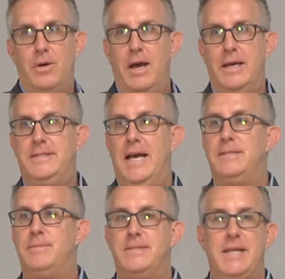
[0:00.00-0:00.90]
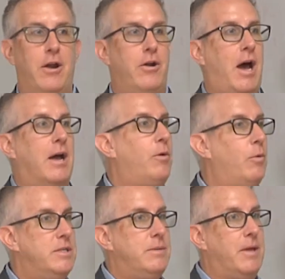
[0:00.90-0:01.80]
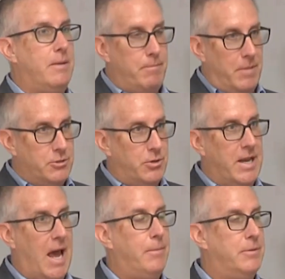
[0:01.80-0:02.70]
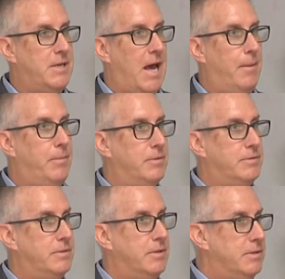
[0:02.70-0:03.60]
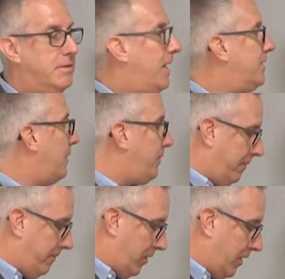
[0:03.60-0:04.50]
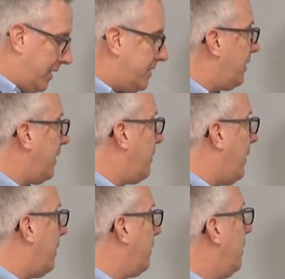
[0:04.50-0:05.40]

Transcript: assessments that are not going to be measuring apples to apples. So that's something for you guys to think about.